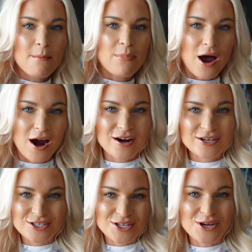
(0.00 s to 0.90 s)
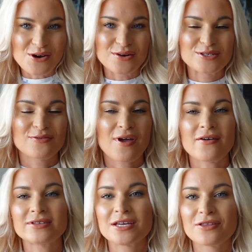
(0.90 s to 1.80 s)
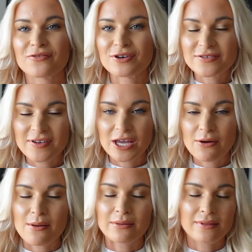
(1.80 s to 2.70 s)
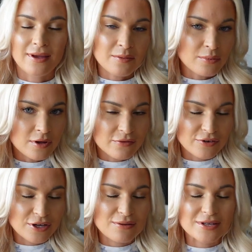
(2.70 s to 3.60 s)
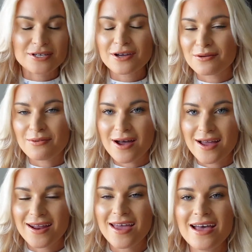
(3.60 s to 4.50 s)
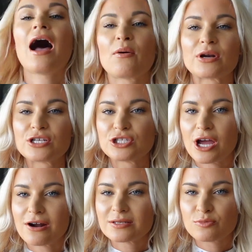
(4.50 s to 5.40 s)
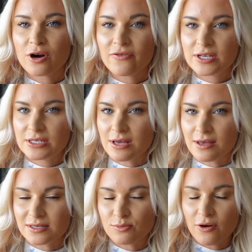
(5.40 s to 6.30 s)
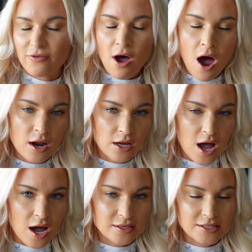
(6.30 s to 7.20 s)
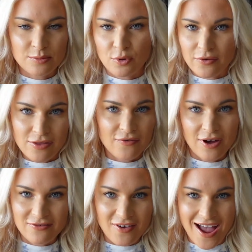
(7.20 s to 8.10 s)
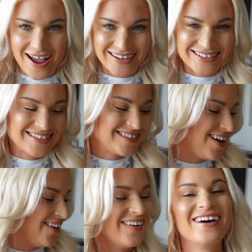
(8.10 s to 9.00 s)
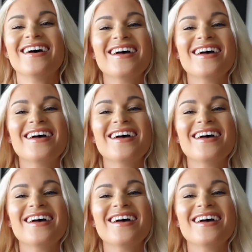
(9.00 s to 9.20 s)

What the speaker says: part 2. So if you haven't seen the first video, I will link it below for you. It's a good one. I wanted to share some more of the tea, some more of the hot goss, some more of the fun facts. So